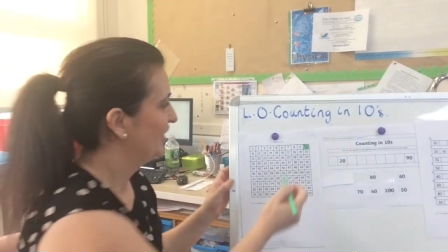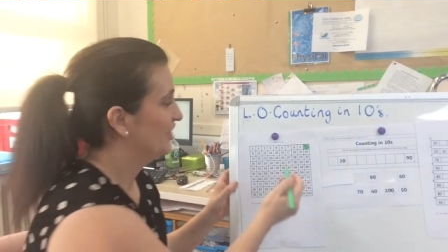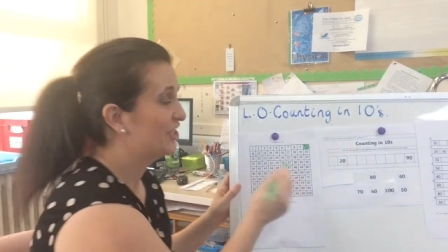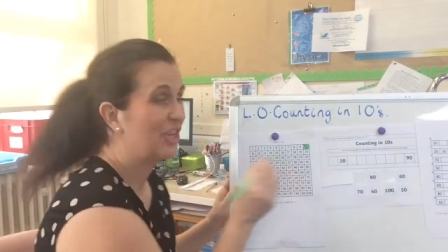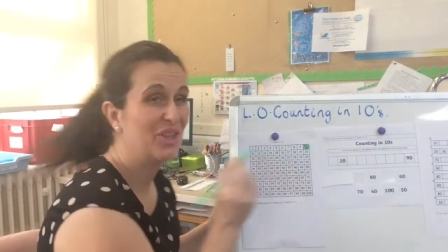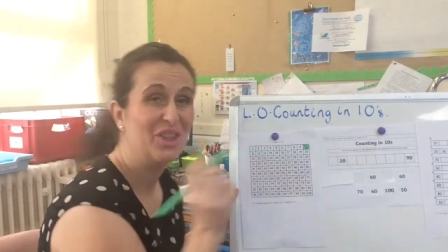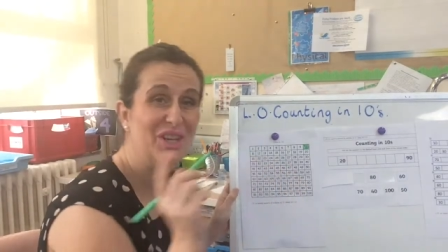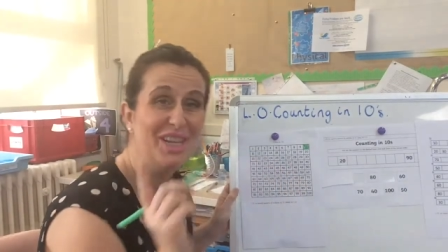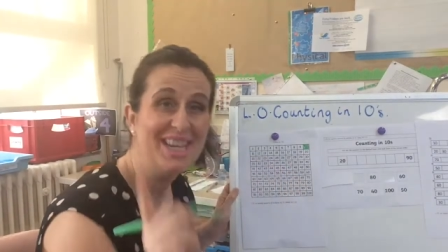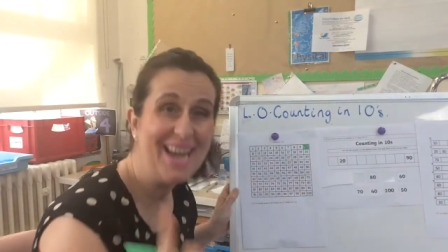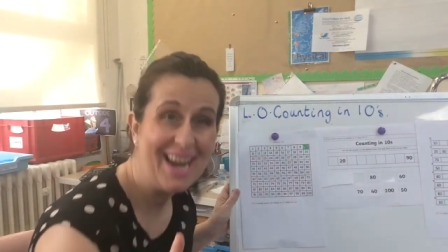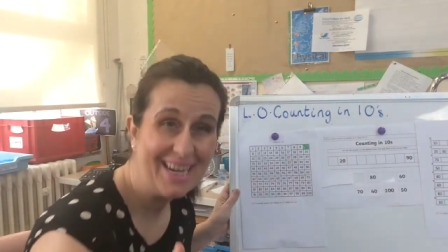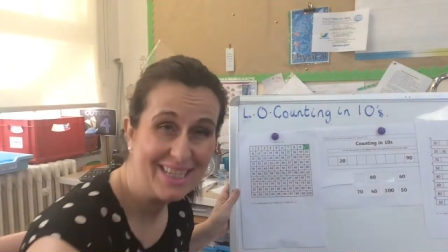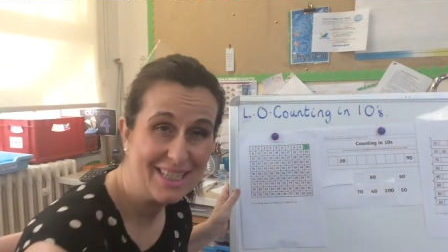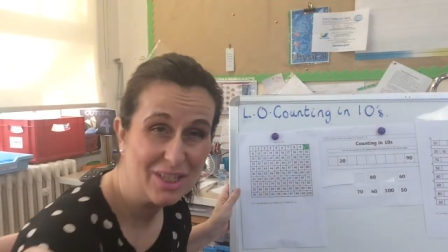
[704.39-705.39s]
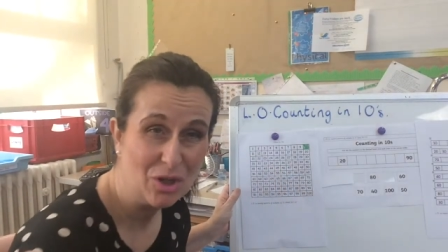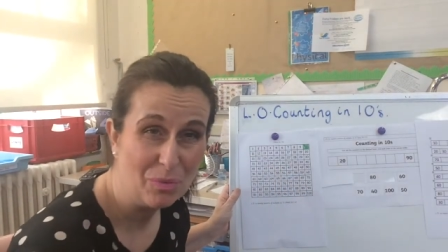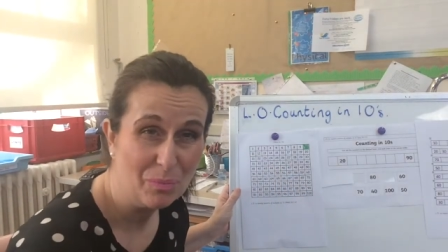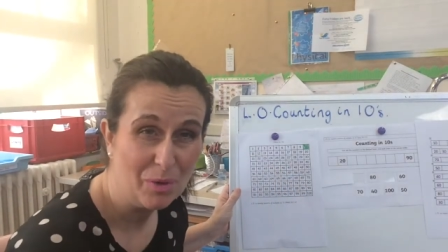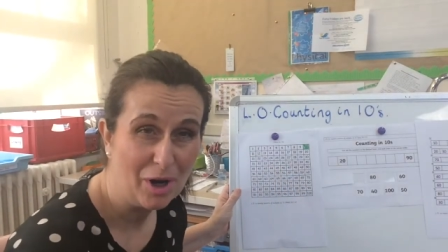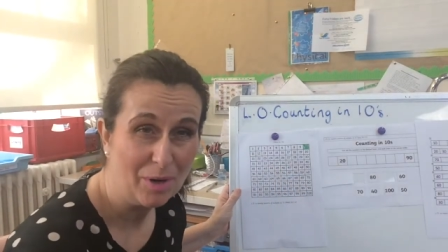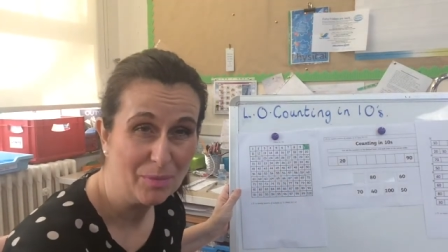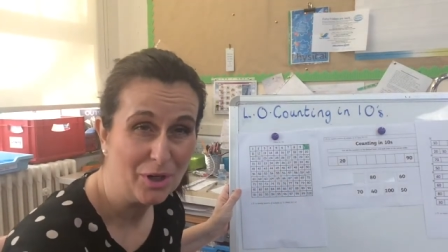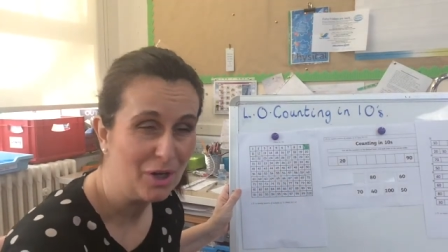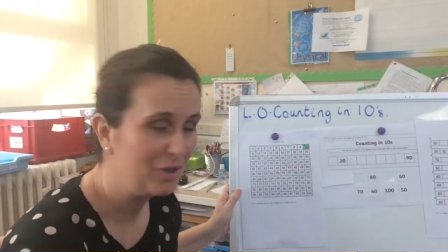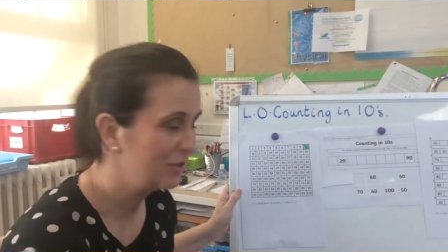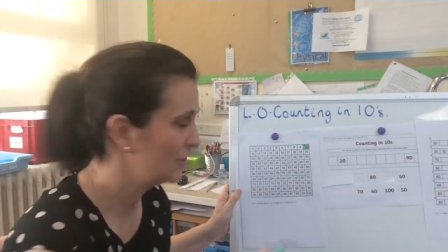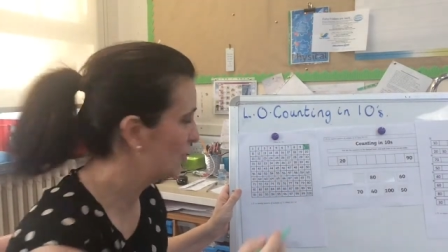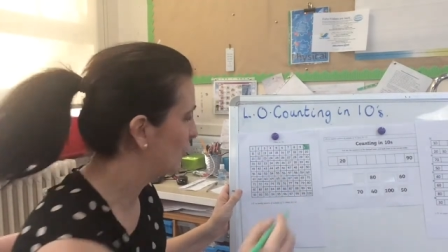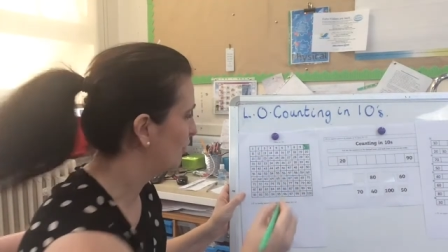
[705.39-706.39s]
So the next number I'm going
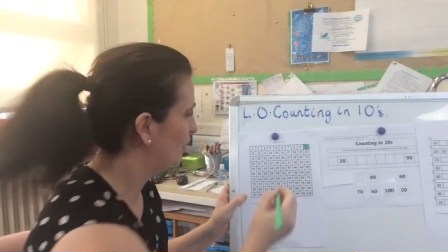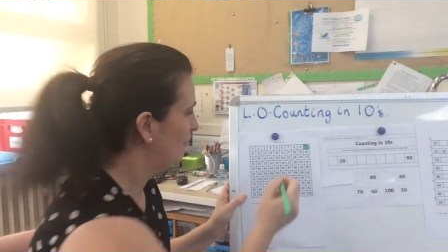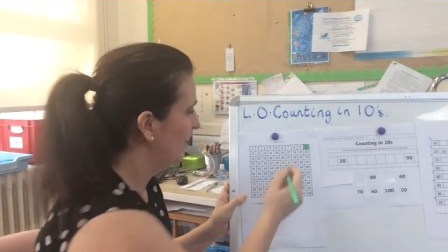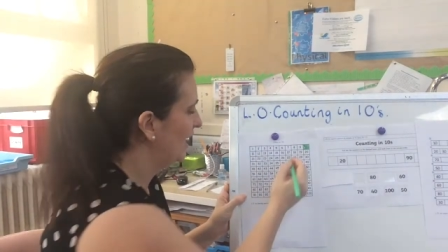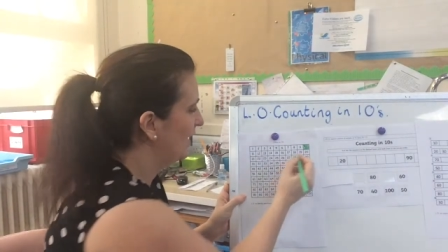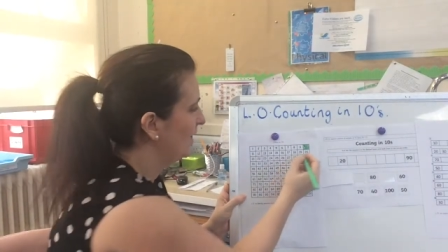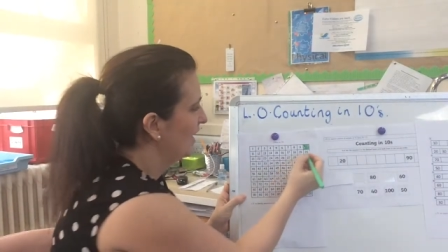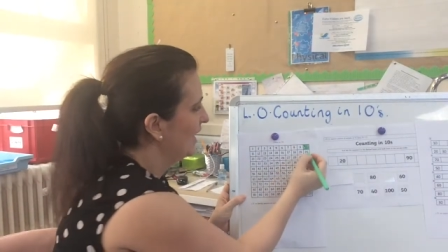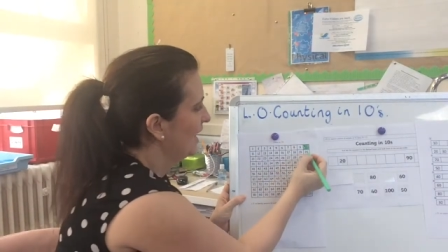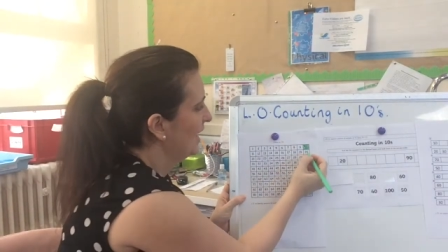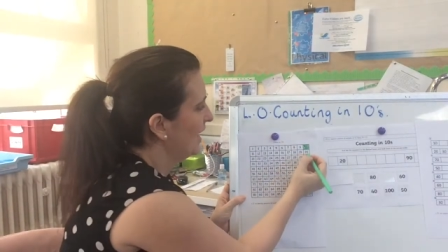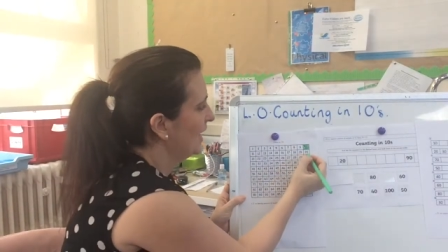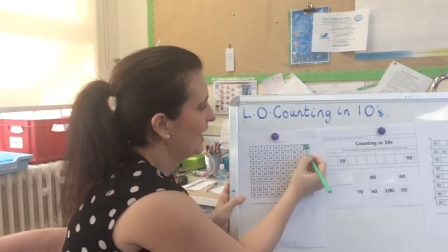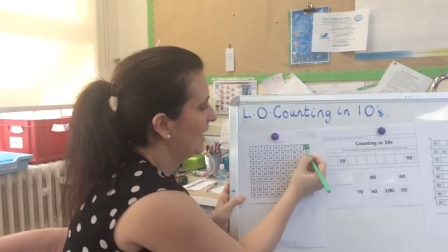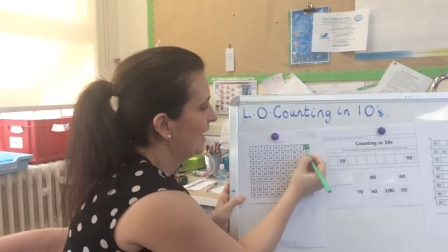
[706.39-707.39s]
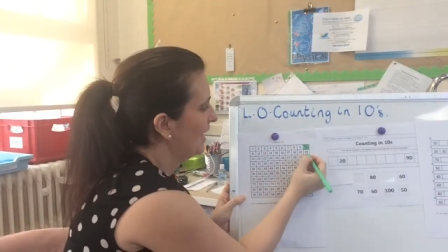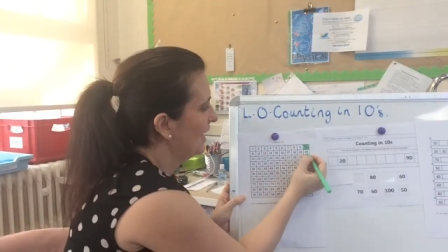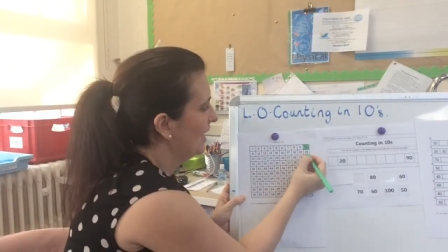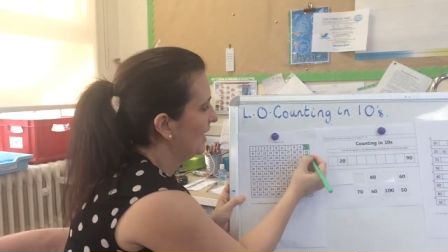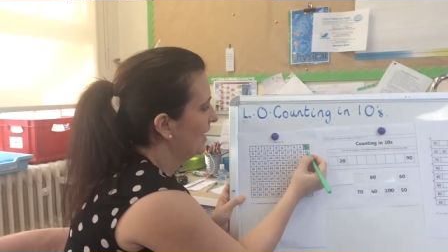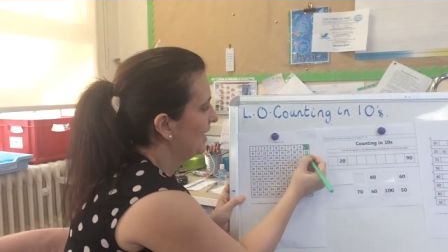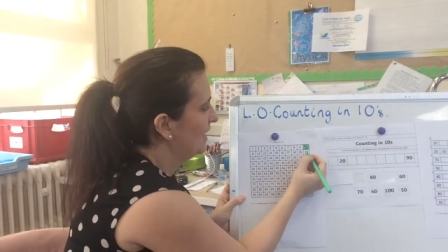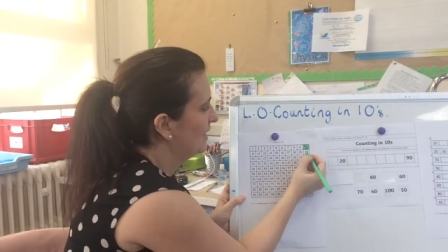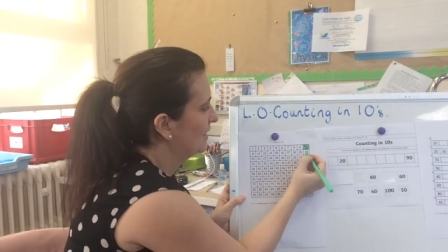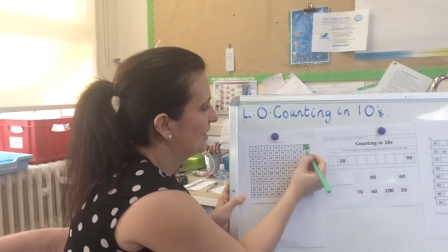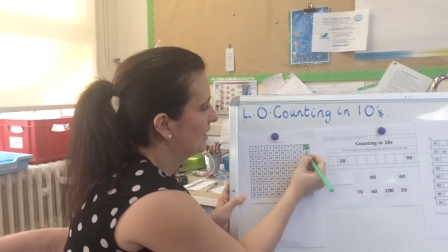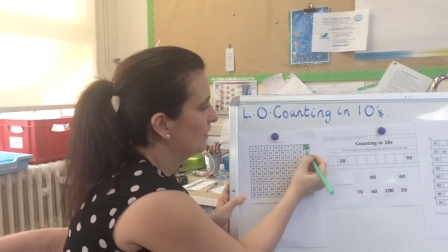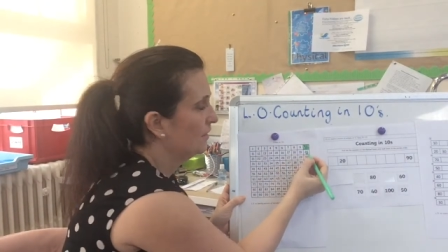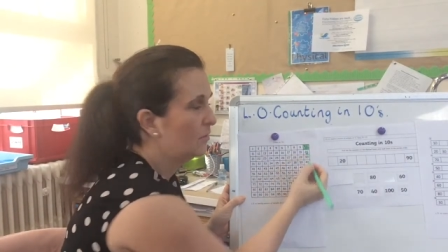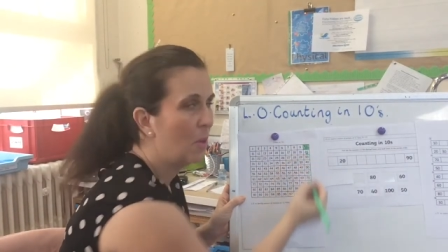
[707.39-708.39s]
to colour in is
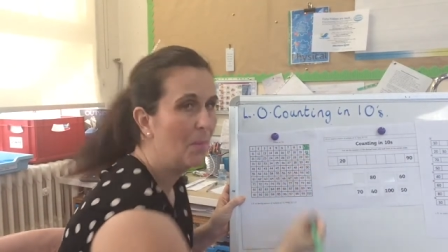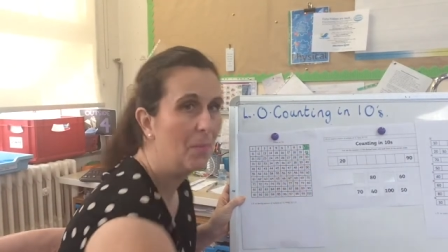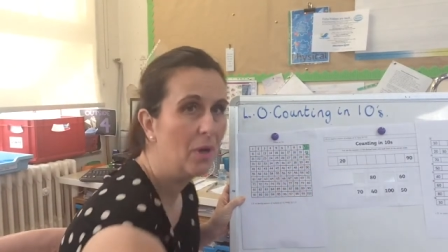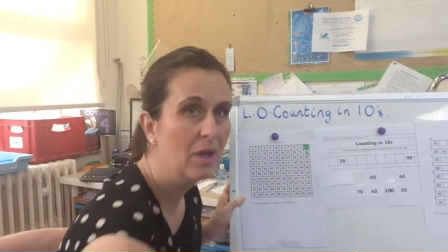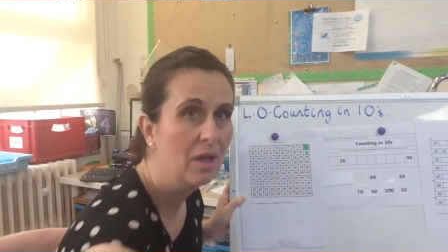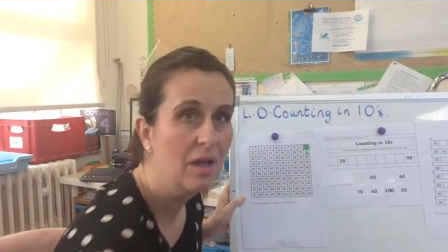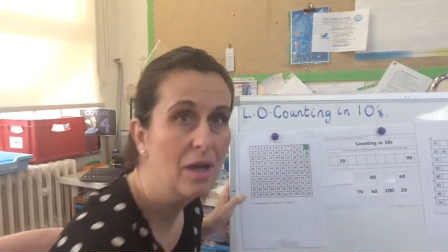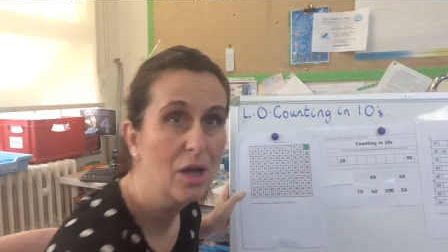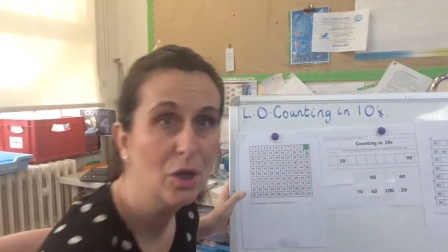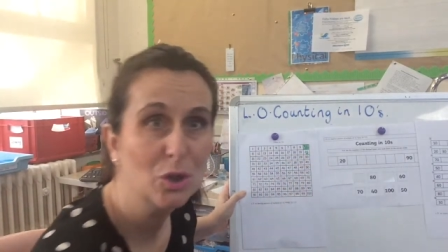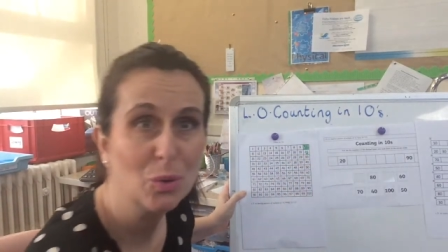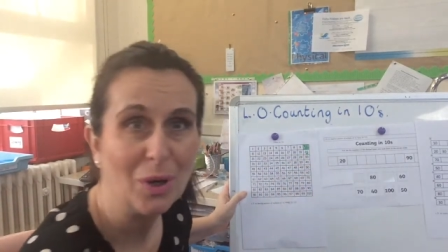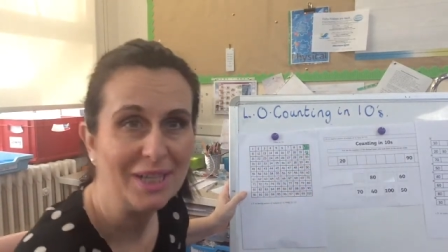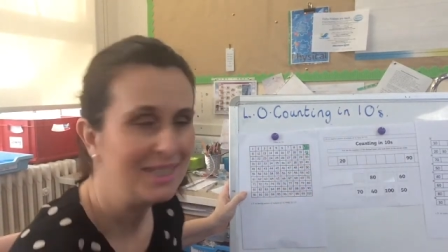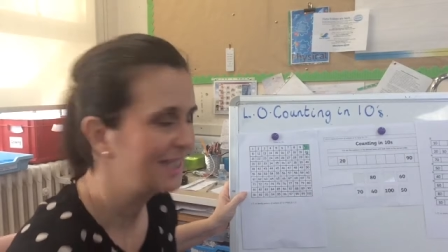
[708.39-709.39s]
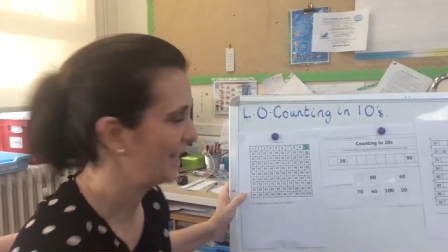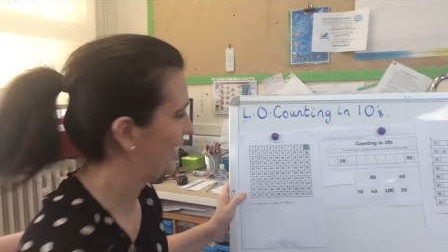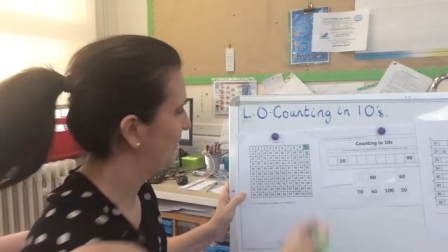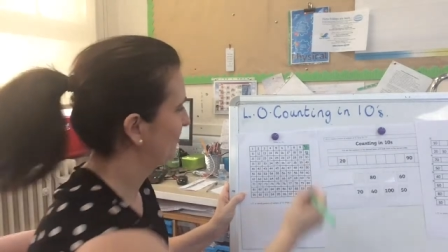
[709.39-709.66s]
the number 20.